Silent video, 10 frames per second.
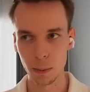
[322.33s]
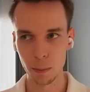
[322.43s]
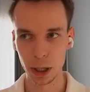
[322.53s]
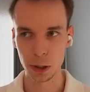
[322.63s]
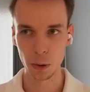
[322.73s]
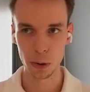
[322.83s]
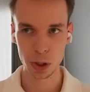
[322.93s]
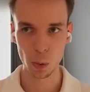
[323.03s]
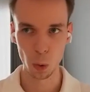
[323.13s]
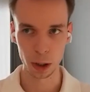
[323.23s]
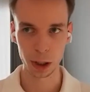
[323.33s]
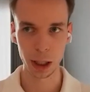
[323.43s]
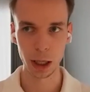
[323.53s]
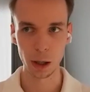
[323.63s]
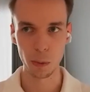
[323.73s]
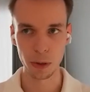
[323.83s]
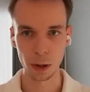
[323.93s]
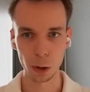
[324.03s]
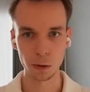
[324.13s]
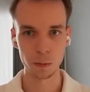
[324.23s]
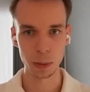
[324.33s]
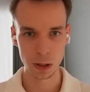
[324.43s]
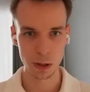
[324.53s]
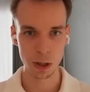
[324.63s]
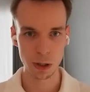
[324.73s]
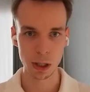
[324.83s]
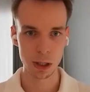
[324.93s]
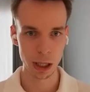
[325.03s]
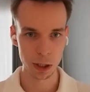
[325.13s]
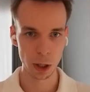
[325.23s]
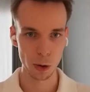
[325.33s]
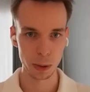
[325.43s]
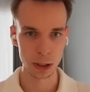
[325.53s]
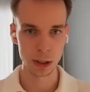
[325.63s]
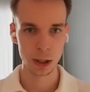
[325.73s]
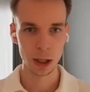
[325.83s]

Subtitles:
but you're also working with a lot of businesses, DataRobot.